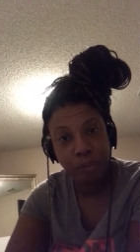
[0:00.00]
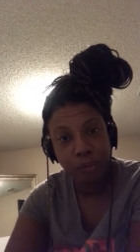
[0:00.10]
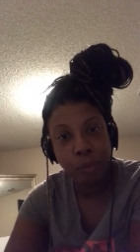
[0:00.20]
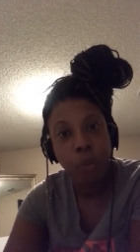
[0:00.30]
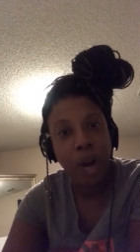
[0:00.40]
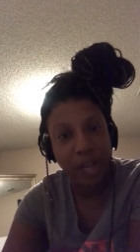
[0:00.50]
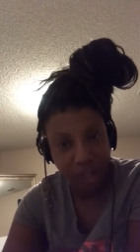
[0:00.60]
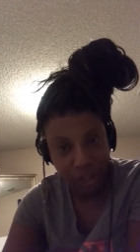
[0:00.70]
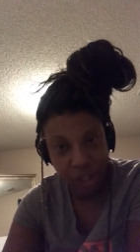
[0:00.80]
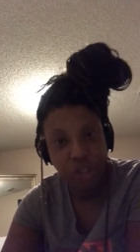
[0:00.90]
Right, the
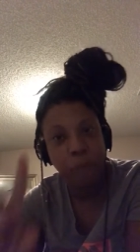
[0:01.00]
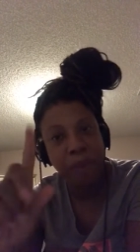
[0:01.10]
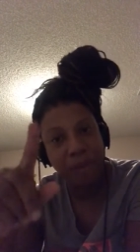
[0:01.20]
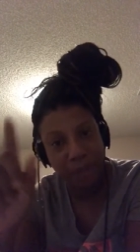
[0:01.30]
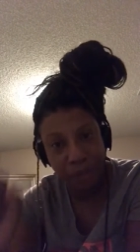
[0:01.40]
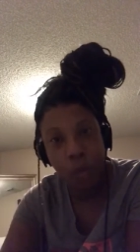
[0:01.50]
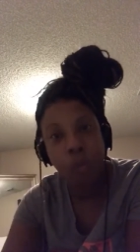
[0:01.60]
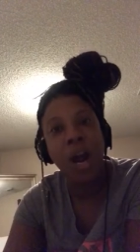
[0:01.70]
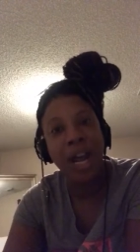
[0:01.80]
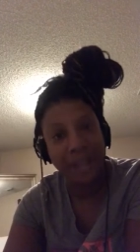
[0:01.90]
son should pay for the
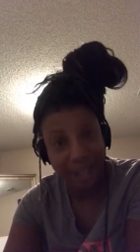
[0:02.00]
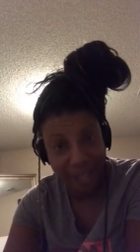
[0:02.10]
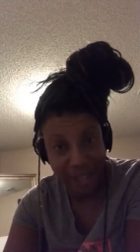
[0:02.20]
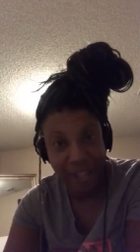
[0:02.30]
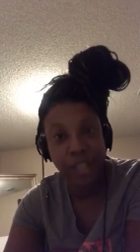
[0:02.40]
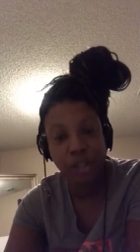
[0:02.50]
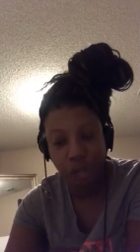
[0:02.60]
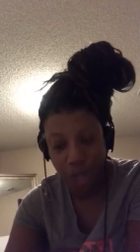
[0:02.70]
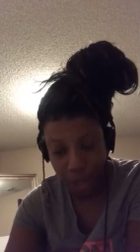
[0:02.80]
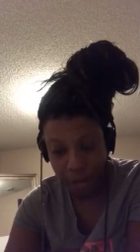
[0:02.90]
right. That's
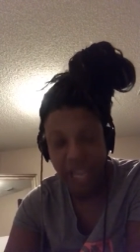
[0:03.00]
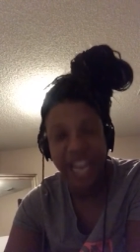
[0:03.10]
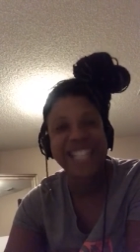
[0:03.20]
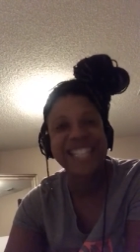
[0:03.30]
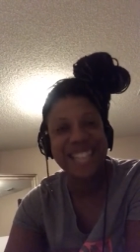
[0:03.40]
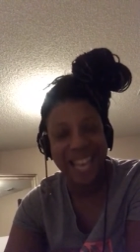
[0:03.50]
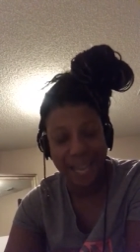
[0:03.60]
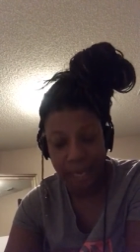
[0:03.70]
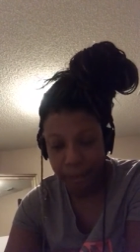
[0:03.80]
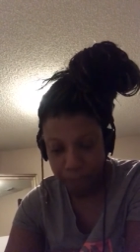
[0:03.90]
yeah, exactly.